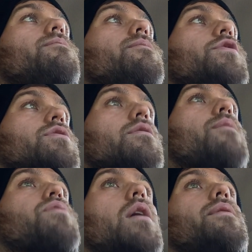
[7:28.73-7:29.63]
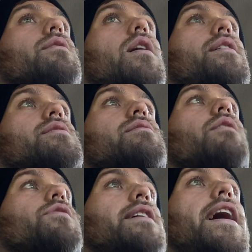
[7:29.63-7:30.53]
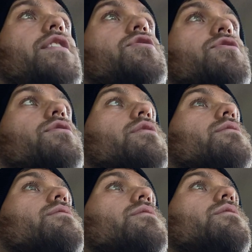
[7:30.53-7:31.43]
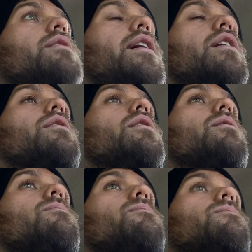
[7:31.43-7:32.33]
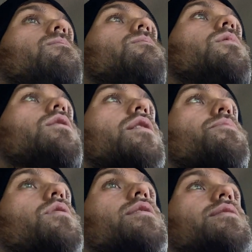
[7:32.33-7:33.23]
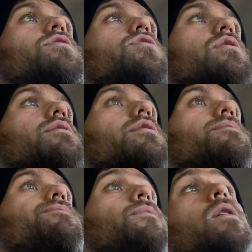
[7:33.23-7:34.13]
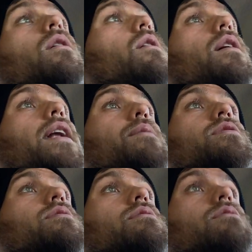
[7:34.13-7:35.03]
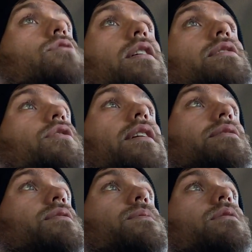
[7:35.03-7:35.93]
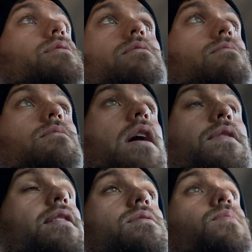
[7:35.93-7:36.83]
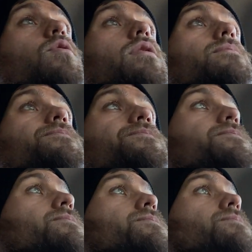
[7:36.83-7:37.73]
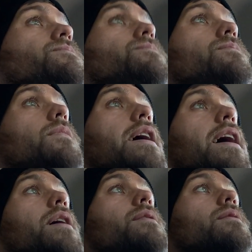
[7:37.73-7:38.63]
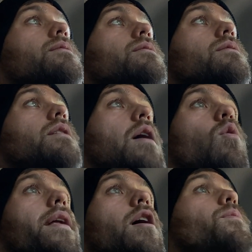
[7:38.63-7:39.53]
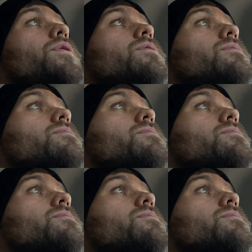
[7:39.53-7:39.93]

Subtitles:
there's probably a lot of stuff with added sugar and a lot of processed junk in there. And I'm just trying to tell you guys this because I think it's important and I want to help you.